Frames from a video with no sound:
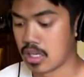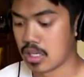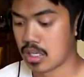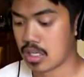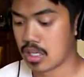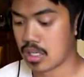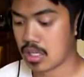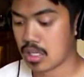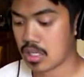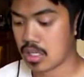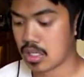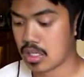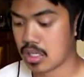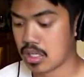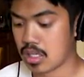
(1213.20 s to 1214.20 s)

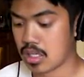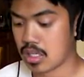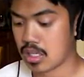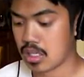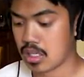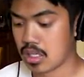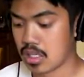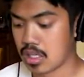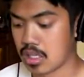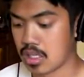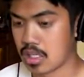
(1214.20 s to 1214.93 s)
Nobody speaks.